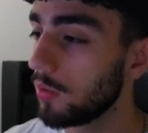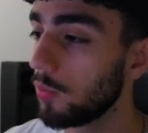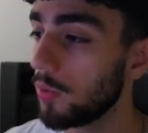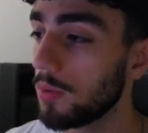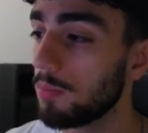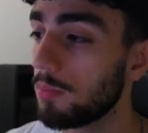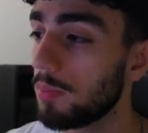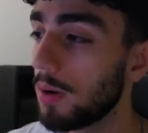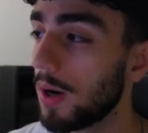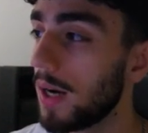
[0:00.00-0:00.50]

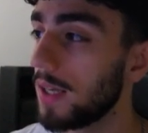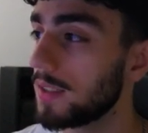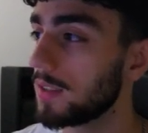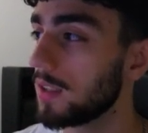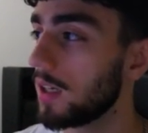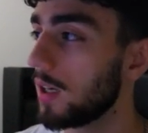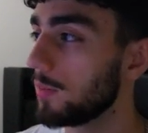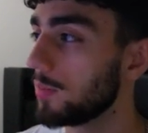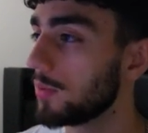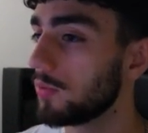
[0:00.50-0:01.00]
with buy
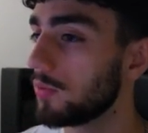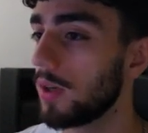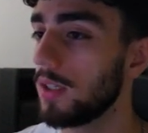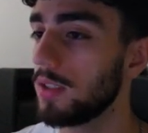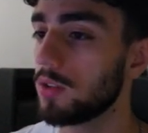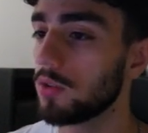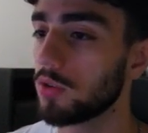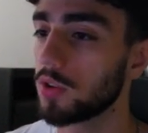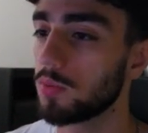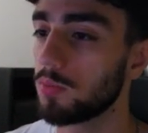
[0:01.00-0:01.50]
stops,
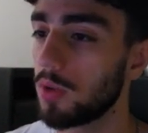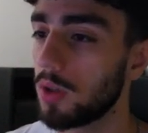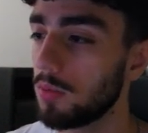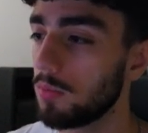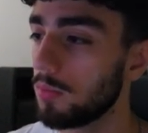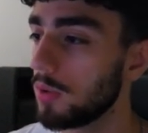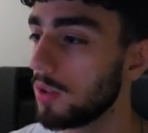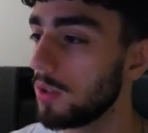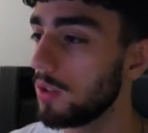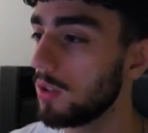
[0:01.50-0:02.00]
right? So smart
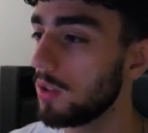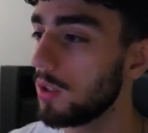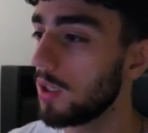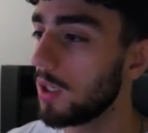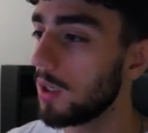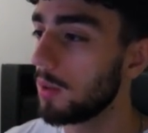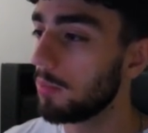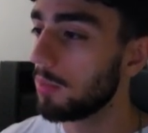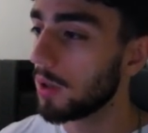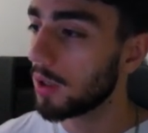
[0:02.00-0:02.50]
money
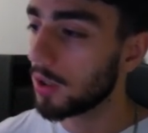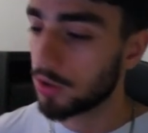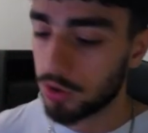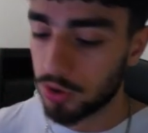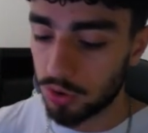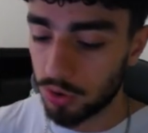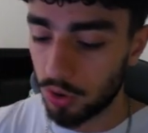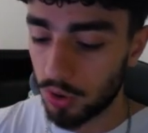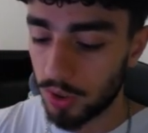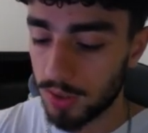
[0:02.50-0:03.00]
pairs
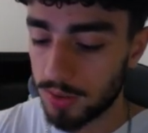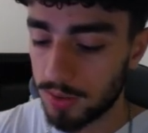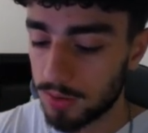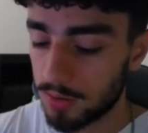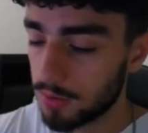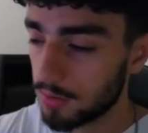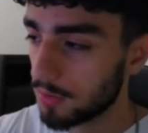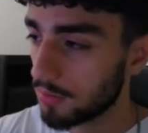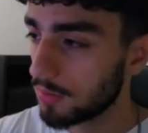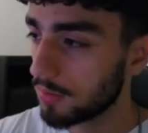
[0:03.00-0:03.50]

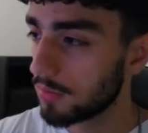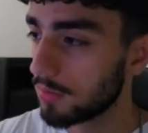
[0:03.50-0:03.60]
shorts